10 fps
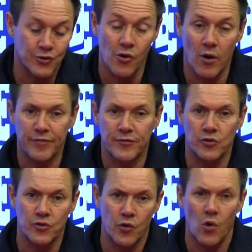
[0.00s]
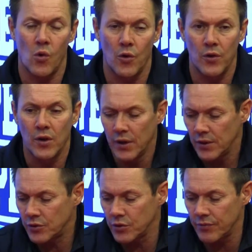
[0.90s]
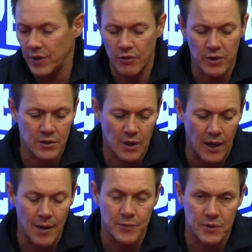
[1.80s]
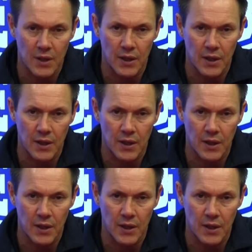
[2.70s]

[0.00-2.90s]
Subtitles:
drawn to the various clubs